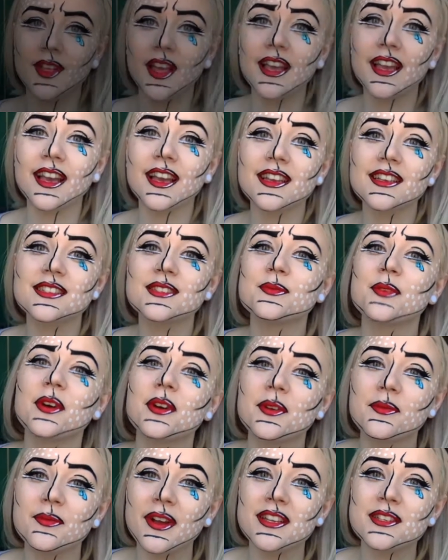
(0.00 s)
Hi guys,
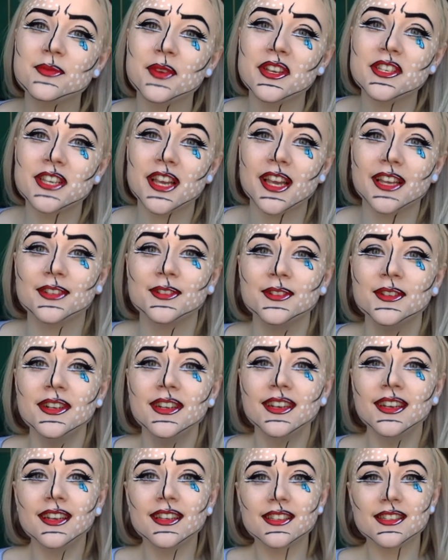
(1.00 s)
welcome back to my channel.
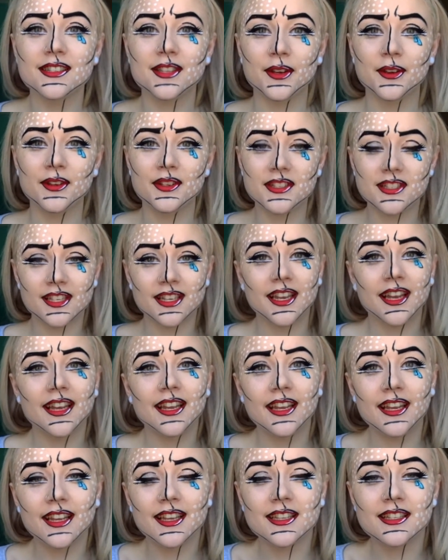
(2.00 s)
So today
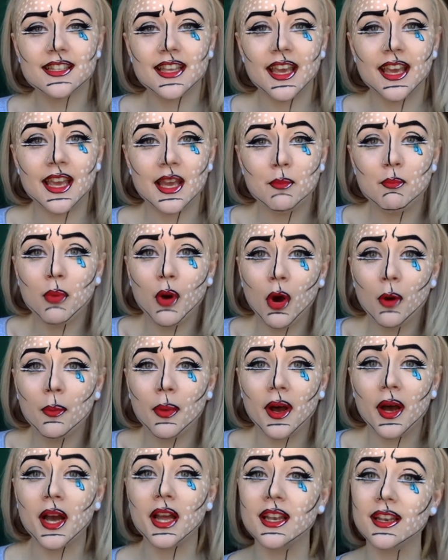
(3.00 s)
is a
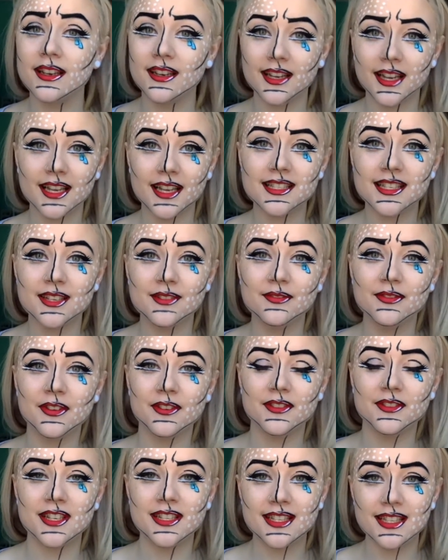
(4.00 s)
popper
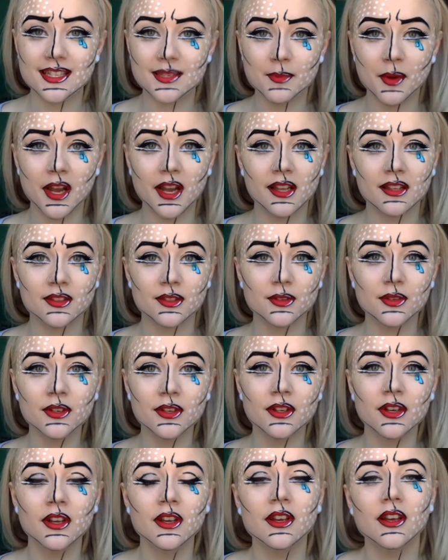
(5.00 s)
1950s inspired look.
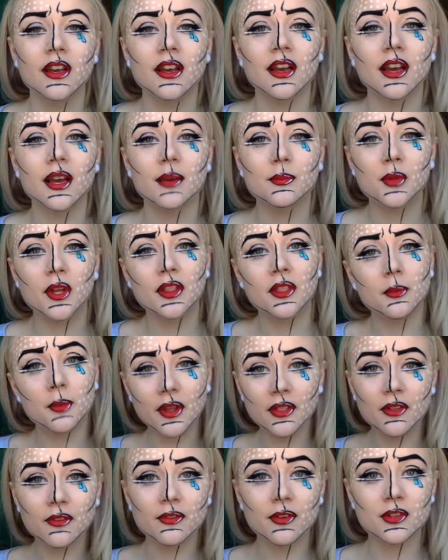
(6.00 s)
In the
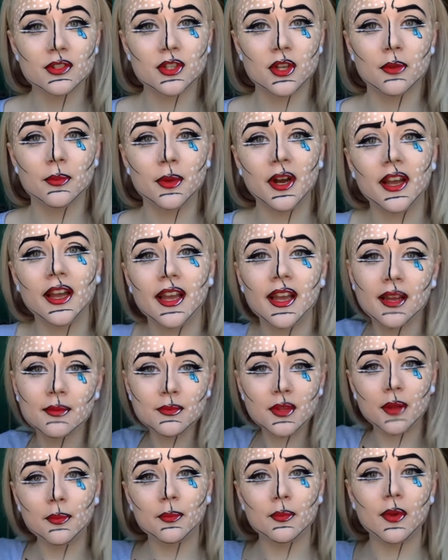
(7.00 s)
month of October I am
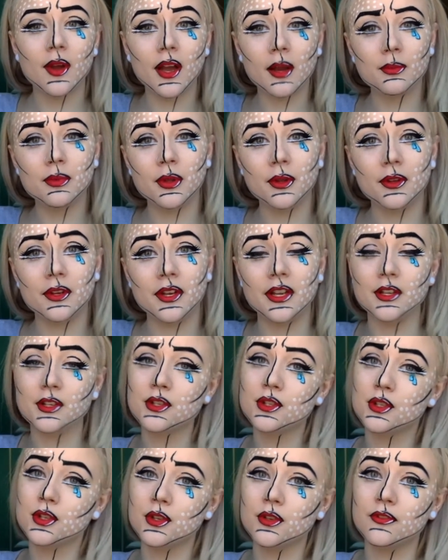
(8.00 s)
uploading
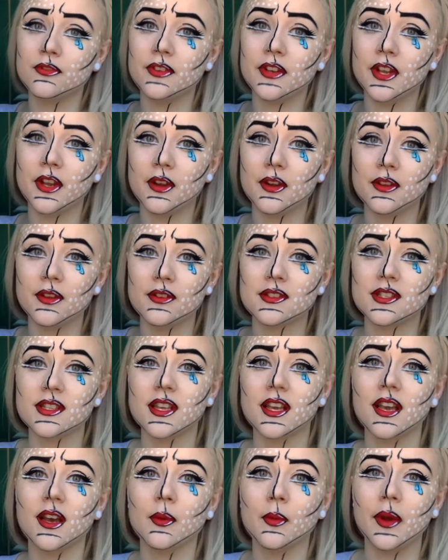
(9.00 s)
2 videos
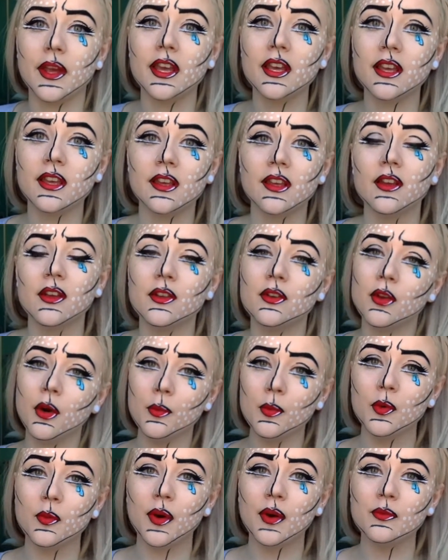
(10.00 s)
a week.
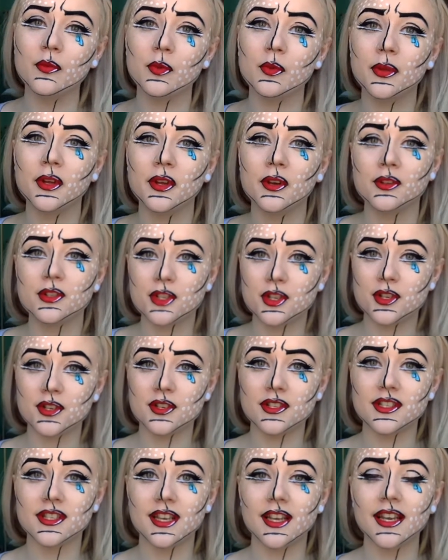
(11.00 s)
Normal one will be on
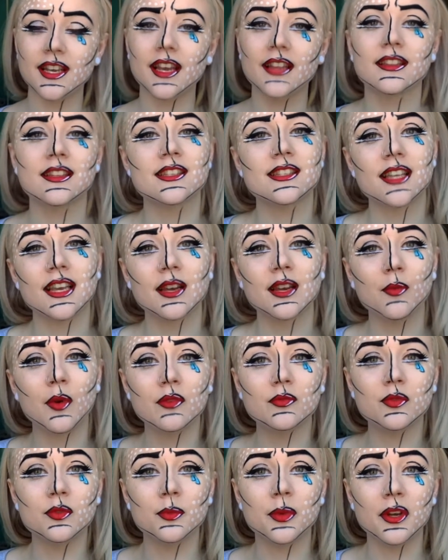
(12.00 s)
Tuesday and the second
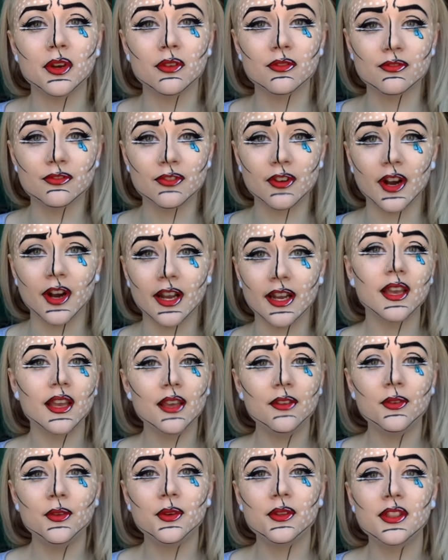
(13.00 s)
one will be on Friday.
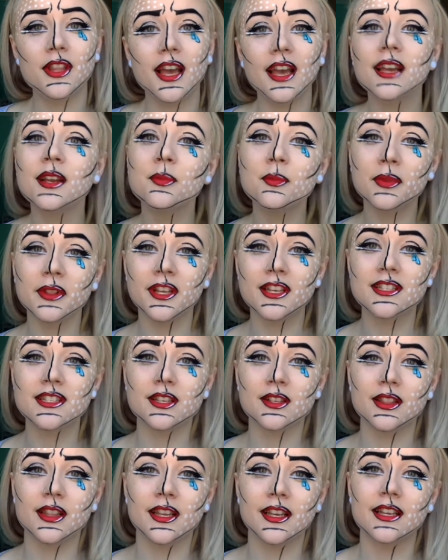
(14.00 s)
If you would like, please
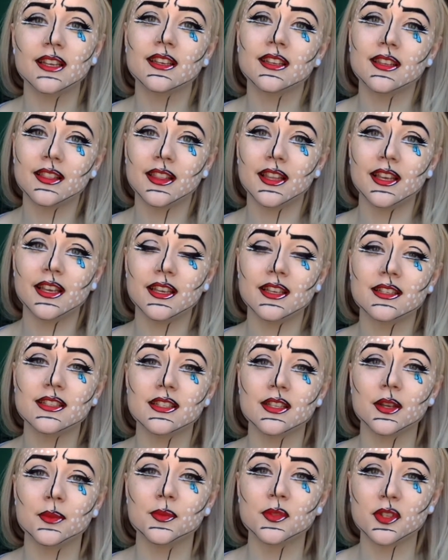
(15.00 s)
click the
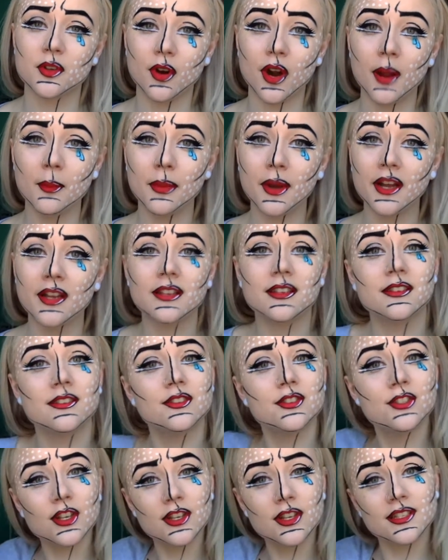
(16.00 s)
subscribe
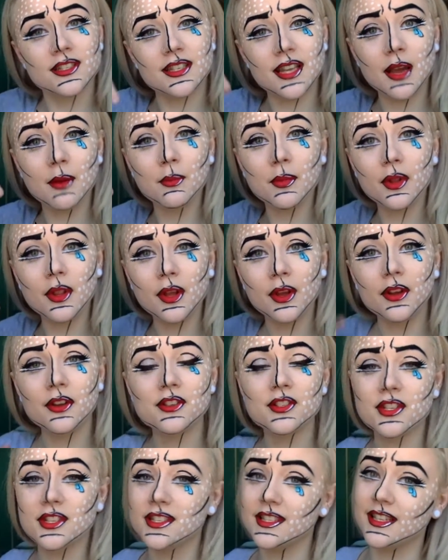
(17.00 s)
button just down below
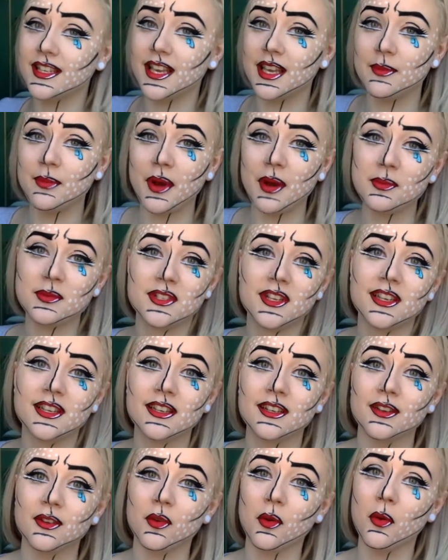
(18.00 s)
just to keep
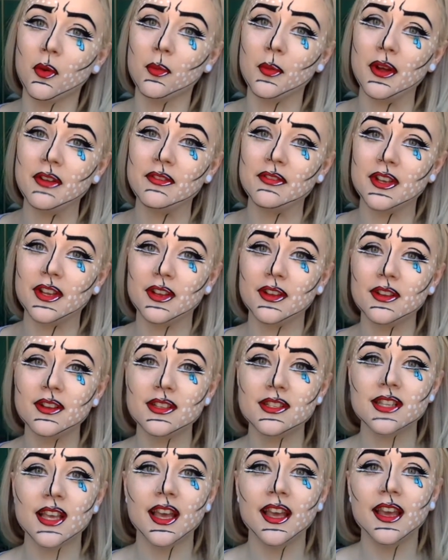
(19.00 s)
updated on all my videos.
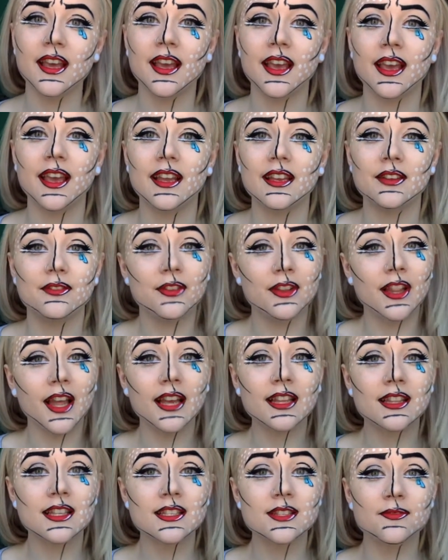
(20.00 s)
And if you
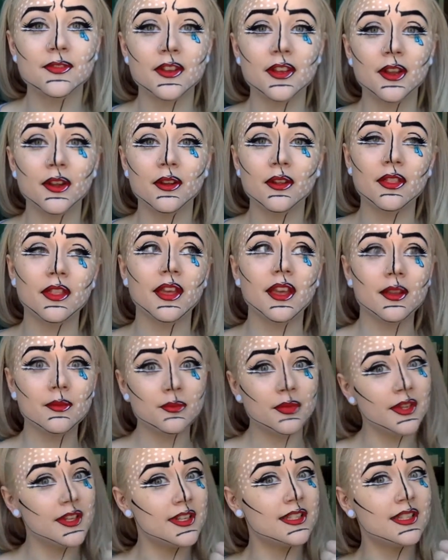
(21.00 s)
like this video, then
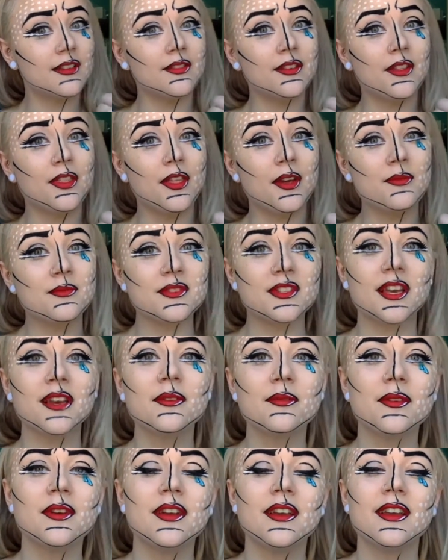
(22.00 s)
please give it a thumbs
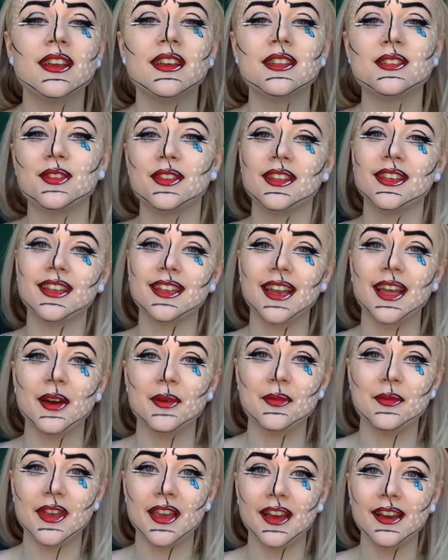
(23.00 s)
up. It's really going to help
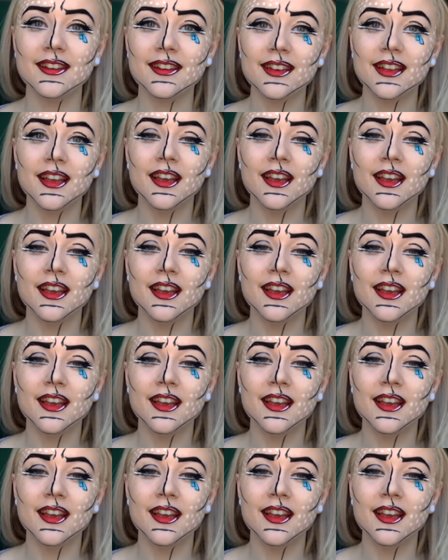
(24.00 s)
me out.